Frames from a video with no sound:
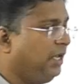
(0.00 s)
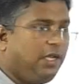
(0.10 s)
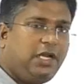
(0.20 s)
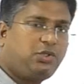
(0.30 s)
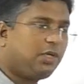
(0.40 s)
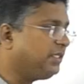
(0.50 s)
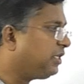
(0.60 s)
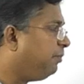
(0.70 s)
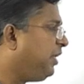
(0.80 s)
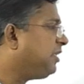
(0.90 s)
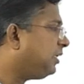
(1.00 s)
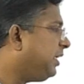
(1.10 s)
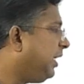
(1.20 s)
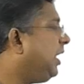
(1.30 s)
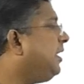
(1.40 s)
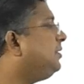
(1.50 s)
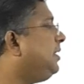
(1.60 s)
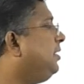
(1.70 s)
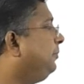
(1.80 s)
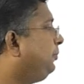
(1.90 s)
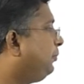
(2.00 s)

insurance companies like LIC,